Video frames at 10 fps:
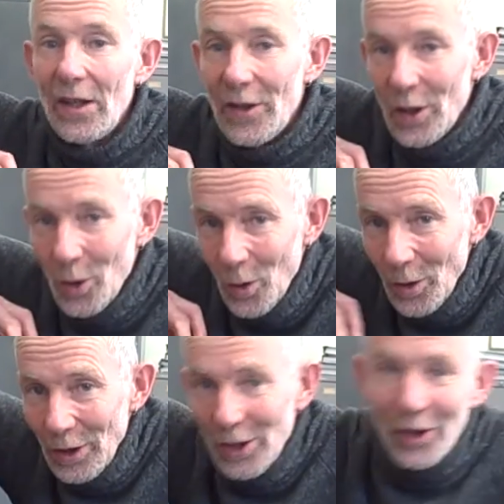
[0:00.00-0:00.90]
there are all
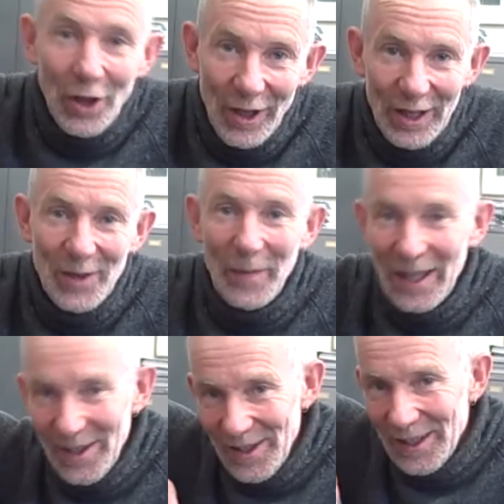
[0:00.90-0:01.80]
these journeys by
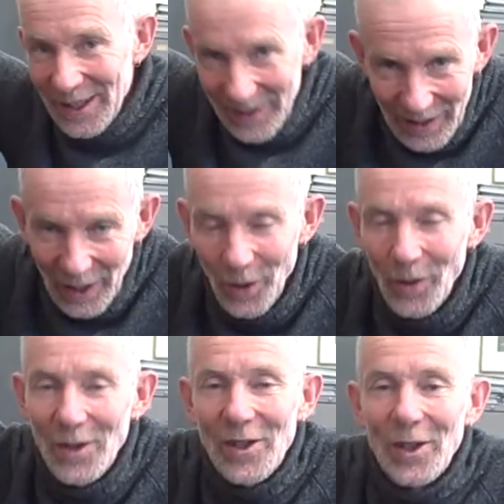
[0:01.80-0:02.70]
sea along
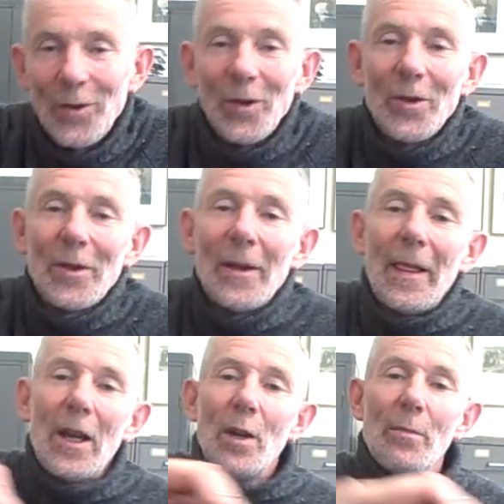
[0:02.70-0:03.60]
the sea route.
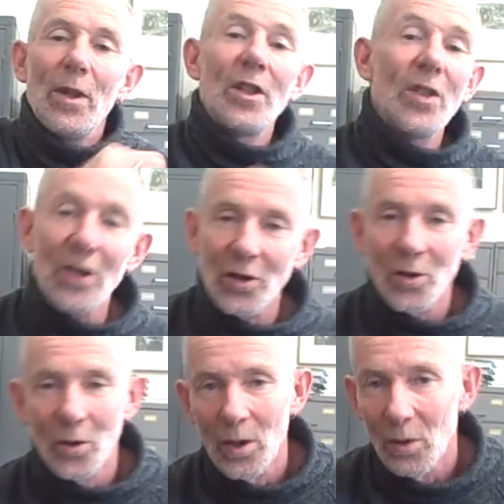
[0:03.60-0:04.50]
But this is a
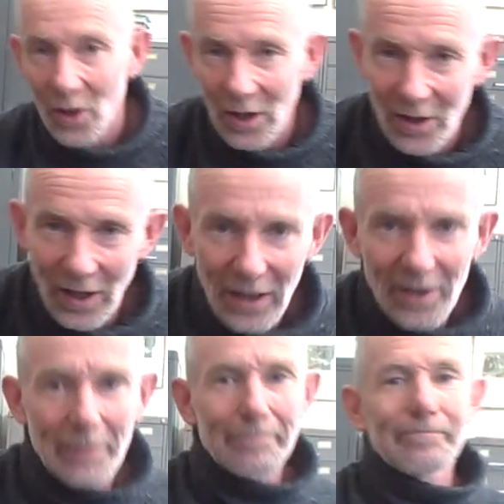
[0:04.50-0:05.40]
story which he says